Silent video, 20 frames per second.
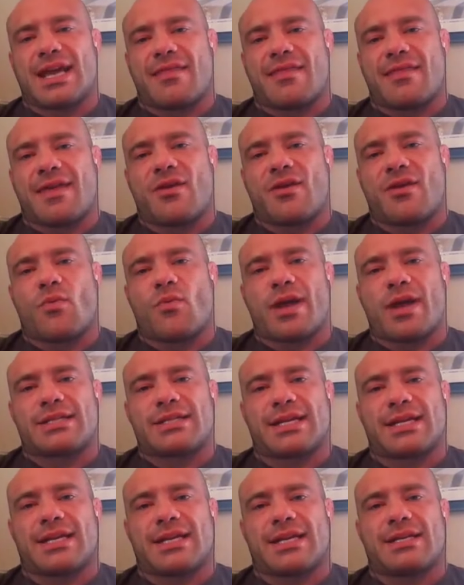and then
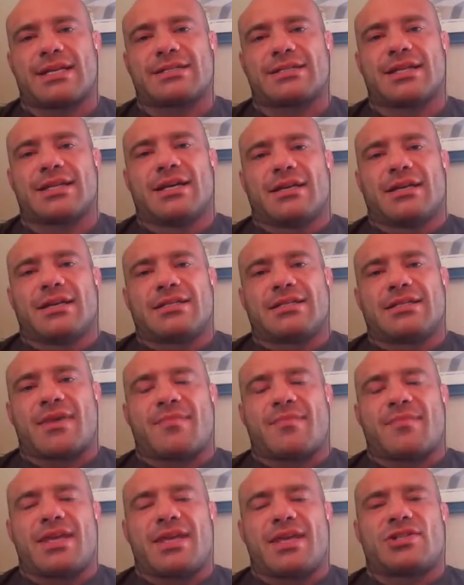went and did
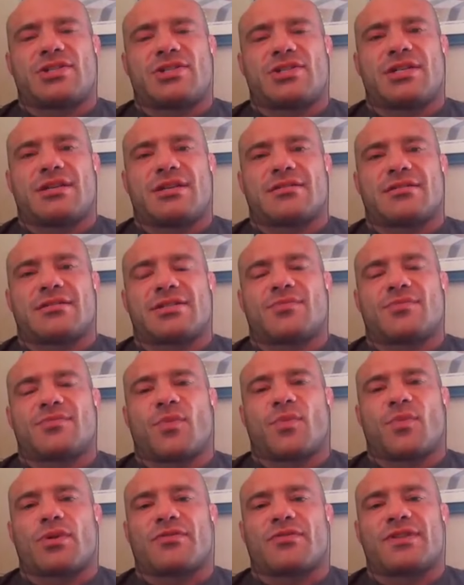my PhD in
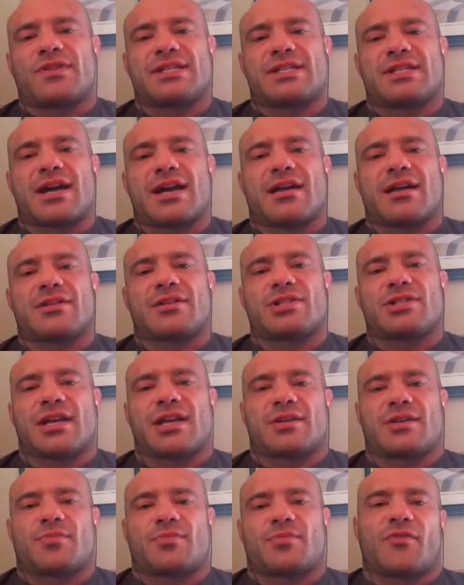sport physiology
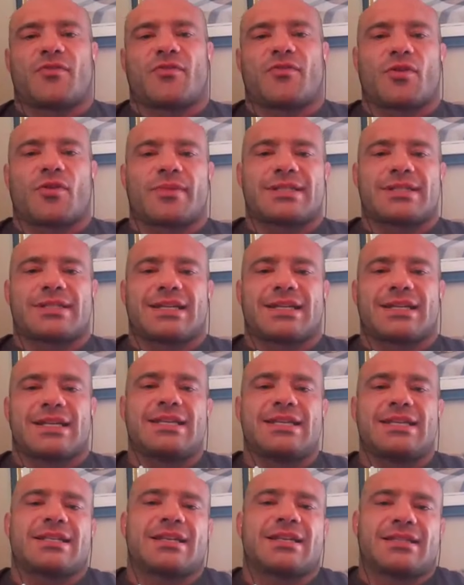and performance at
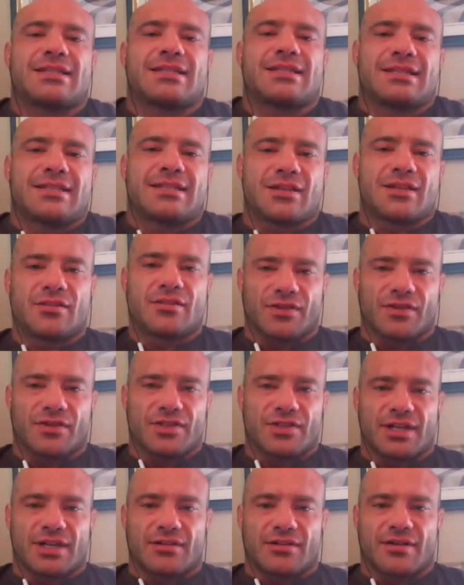East Tennessee State
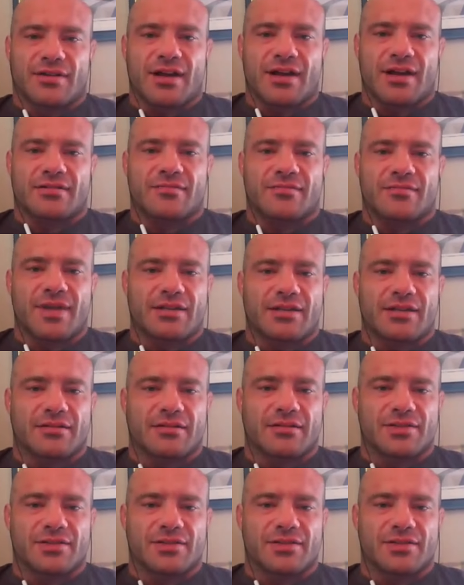University under Dr. Michael